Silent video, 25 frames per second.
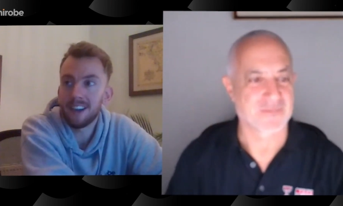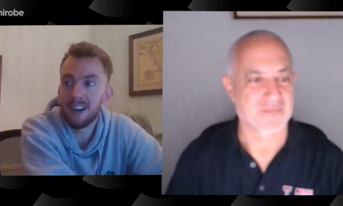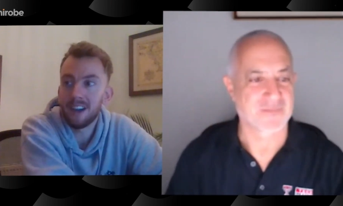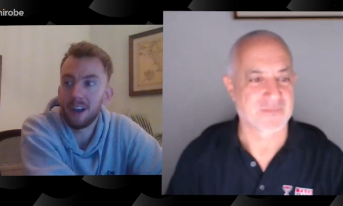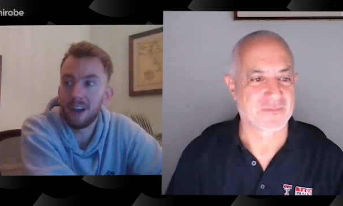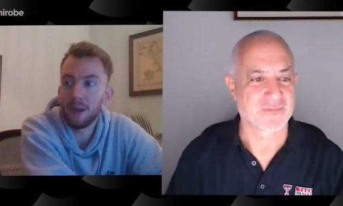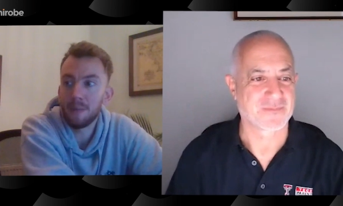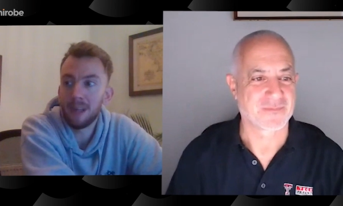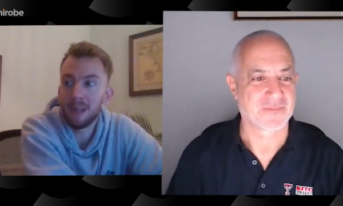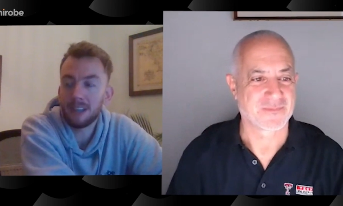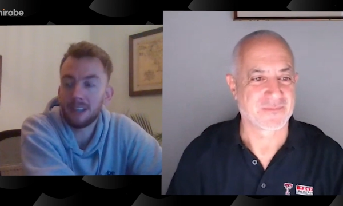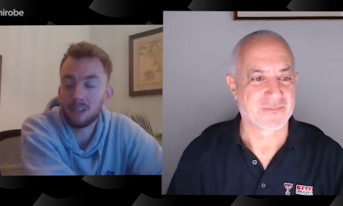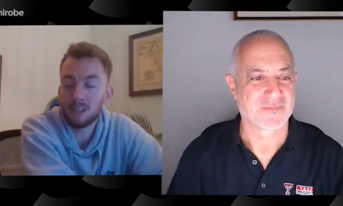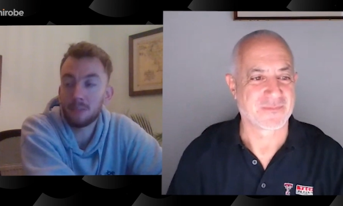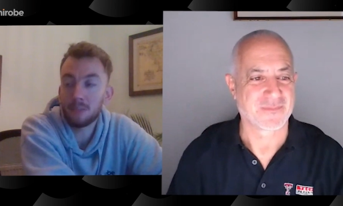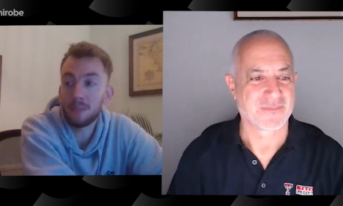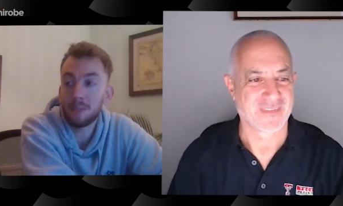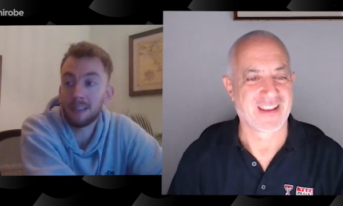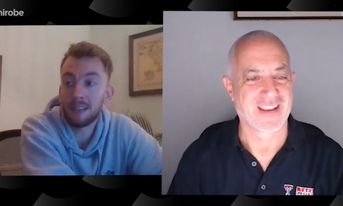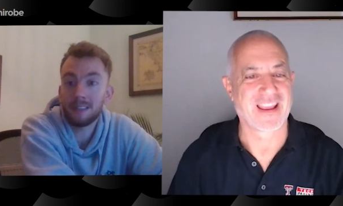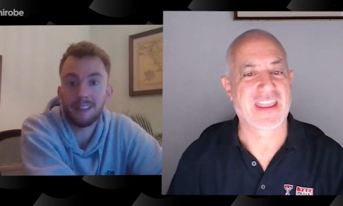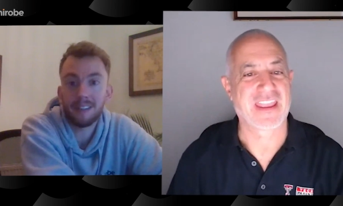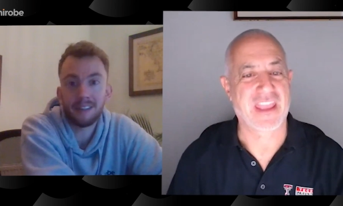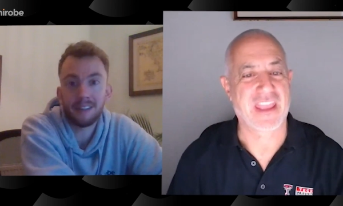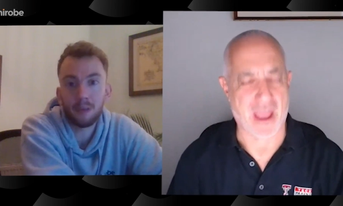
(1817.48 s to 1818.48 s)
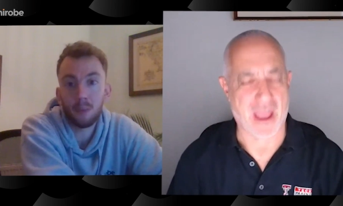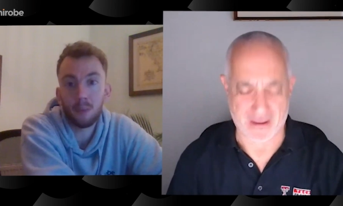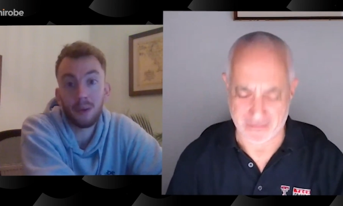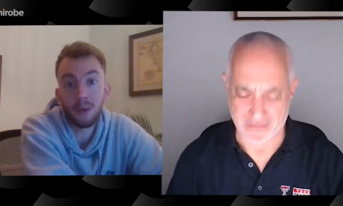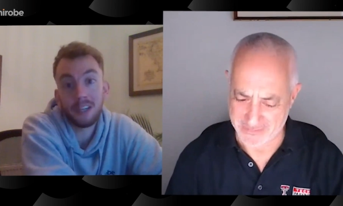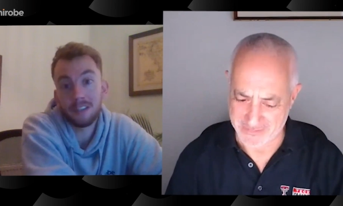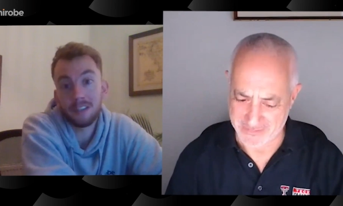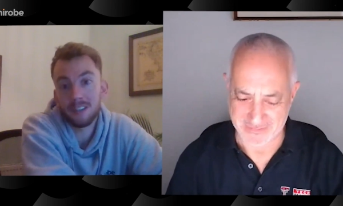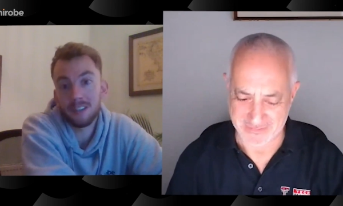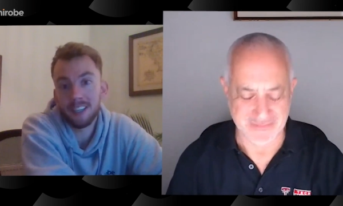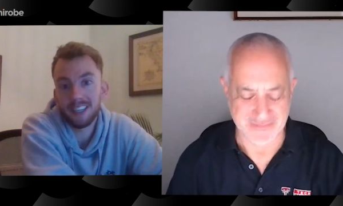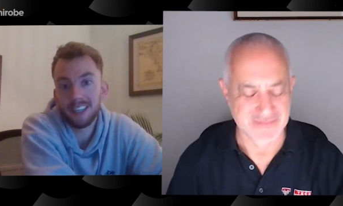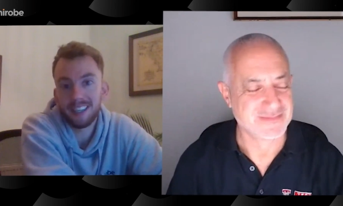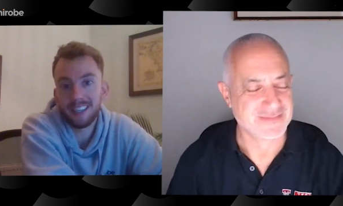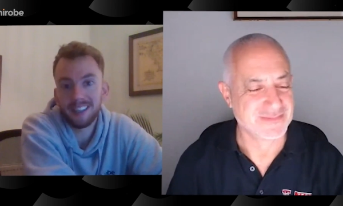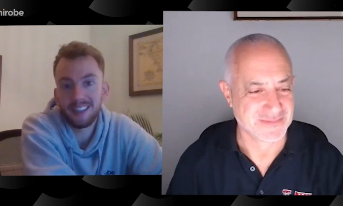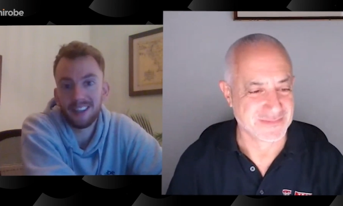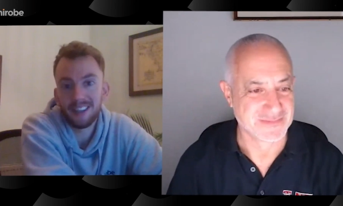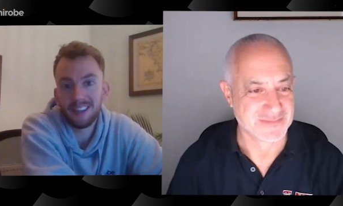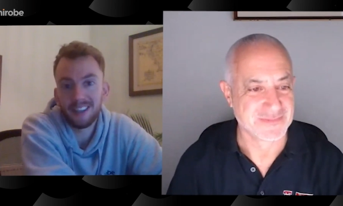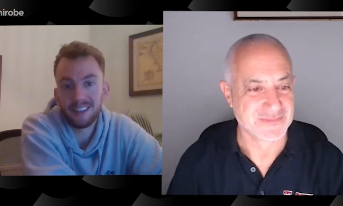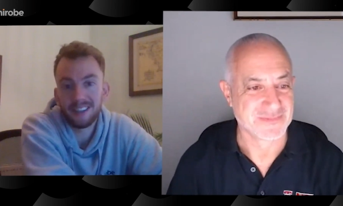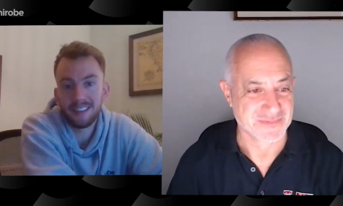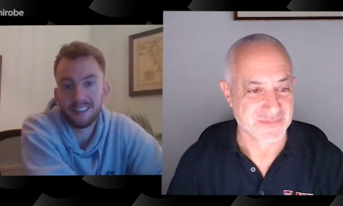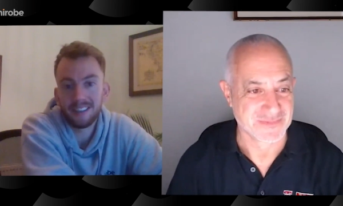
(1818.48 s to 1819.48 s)
Speaker 1: and um, that's a big thing that we're seeing in
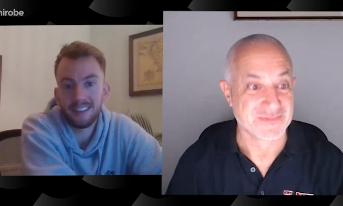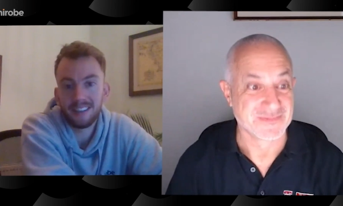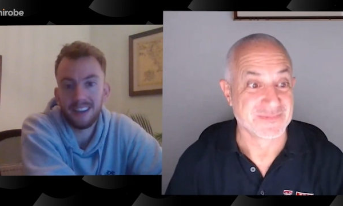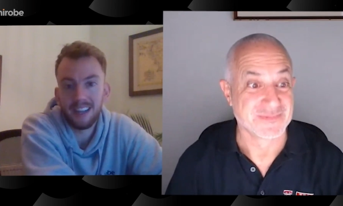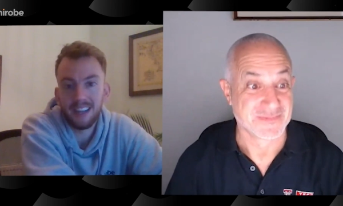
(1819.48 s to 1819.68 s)
the